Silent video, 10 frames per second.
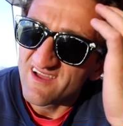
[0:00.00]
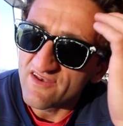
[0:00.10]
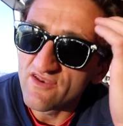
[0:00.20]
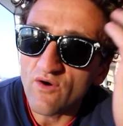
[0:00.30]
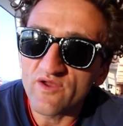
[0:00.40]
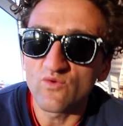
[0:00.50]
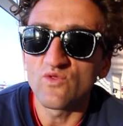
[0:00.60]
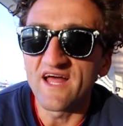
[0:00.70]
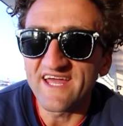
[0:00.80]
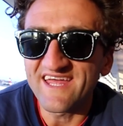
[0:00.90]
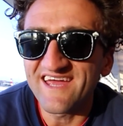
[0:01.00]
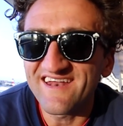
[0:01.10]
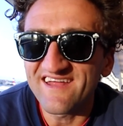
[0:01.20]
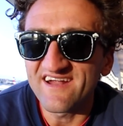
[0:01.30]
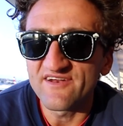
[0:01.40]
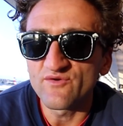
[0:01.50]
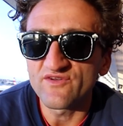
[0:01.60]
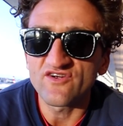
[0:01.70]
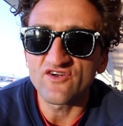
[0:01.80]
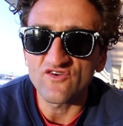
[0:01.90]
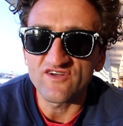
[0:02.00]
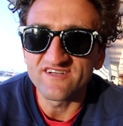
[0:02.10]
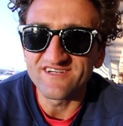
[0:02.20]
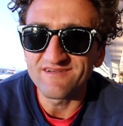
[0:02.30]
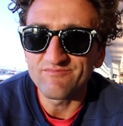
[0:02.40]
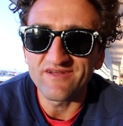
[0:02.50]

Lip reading: no, I don't like it and I don't encourage it,